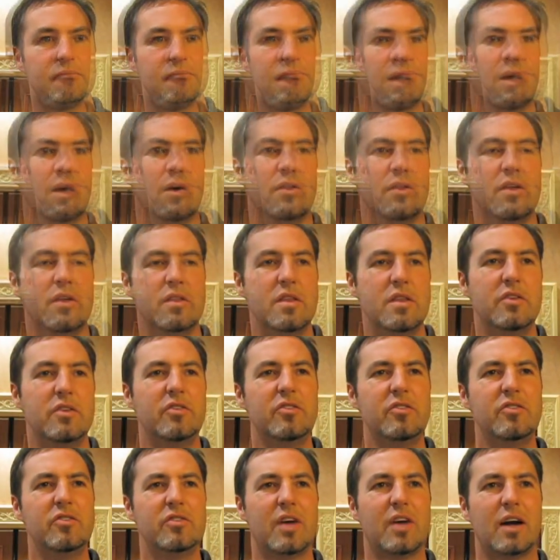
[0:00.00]
Th- this
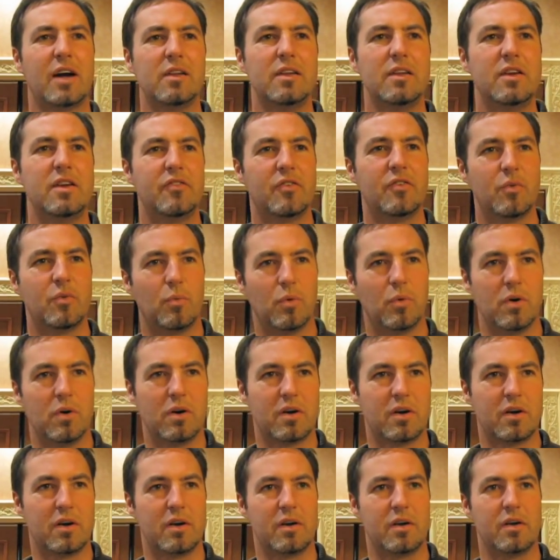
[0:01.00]
is entirely different
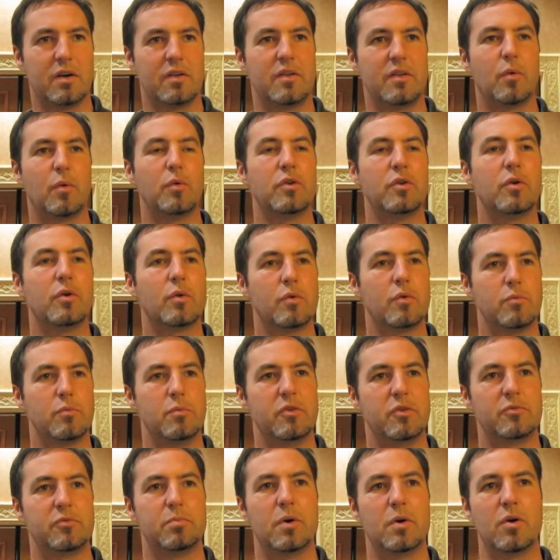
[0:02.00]
work that we're doing with
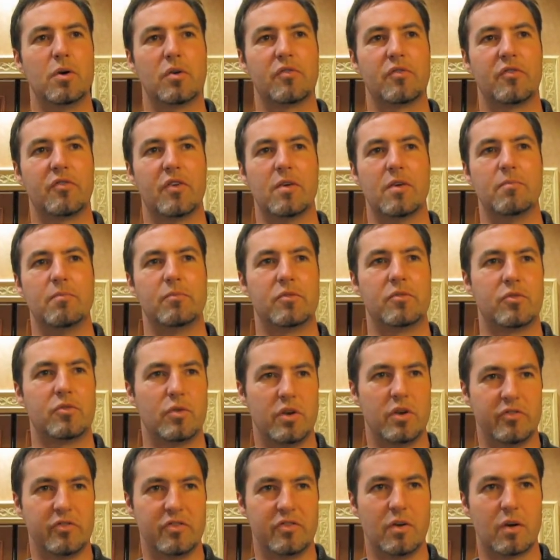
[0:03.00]
bespoke from
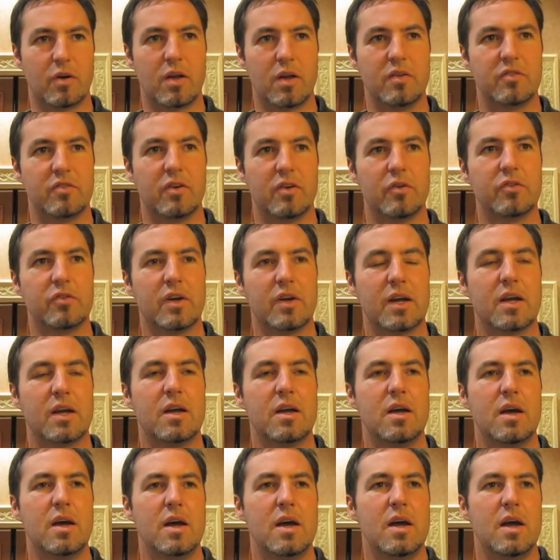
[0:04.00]
traditional consulting,
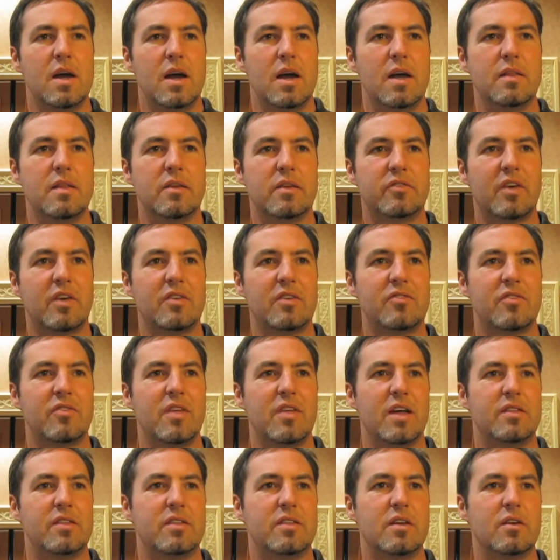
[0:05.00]
in the sense
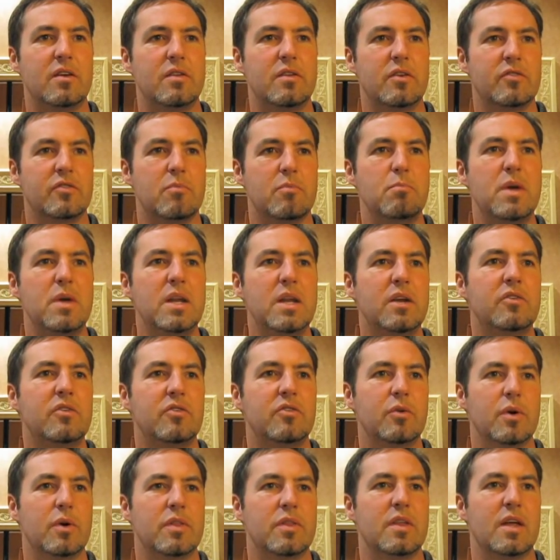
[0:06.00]
that there, there's a meaning
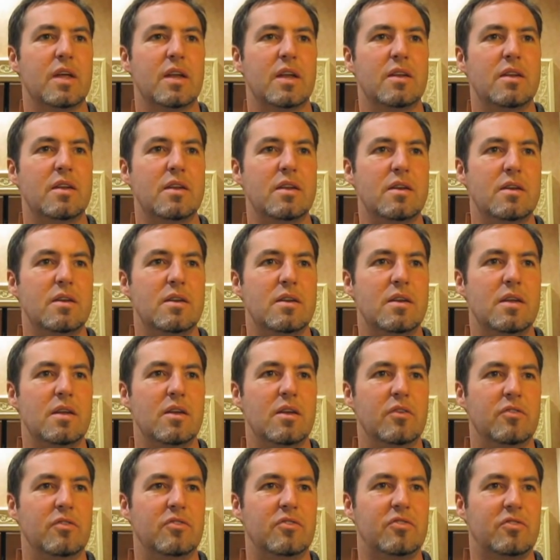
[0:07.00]
to it that
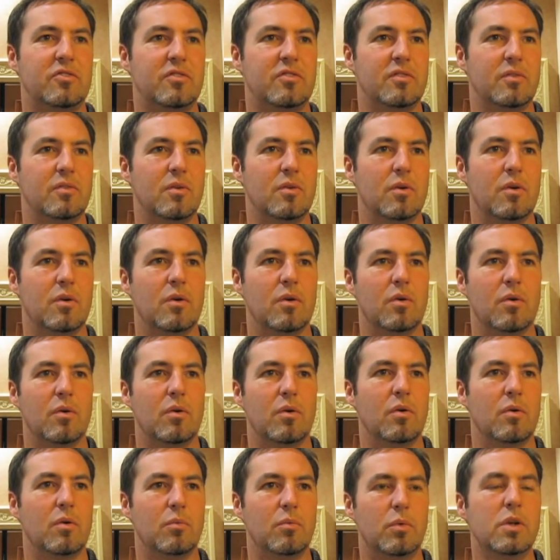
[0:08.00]
is
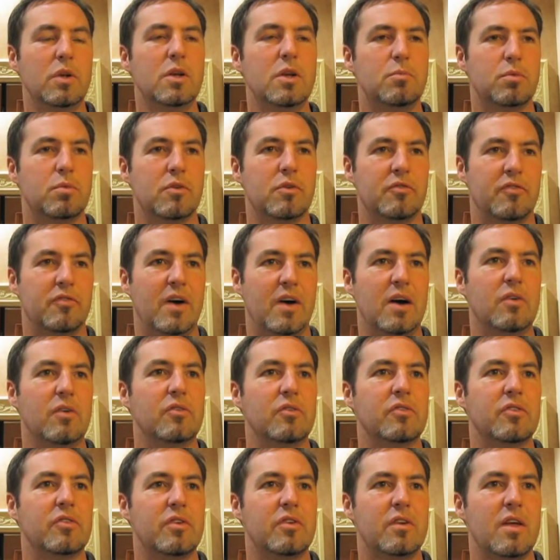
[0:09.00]
really
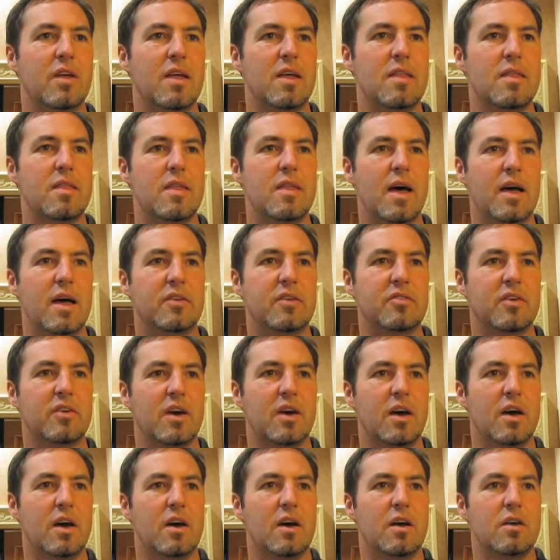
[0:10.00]
profound. That
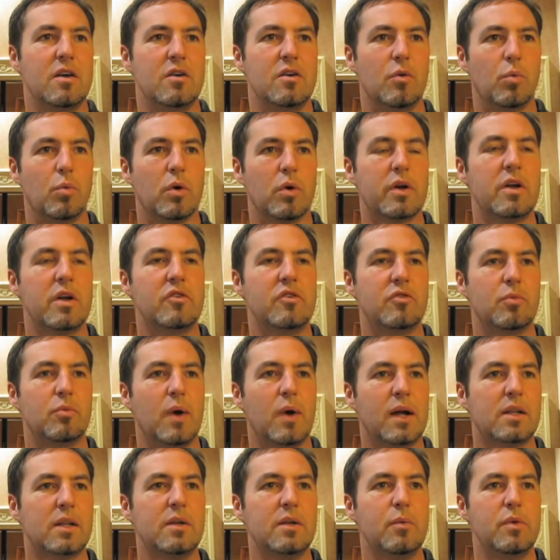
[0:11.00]
you're working
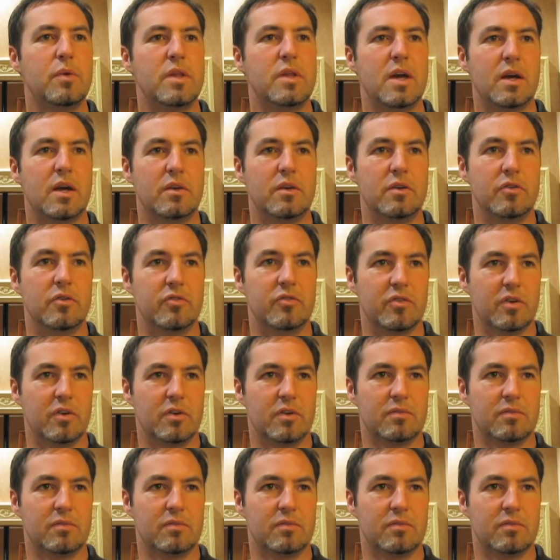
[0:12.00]
directly with the end user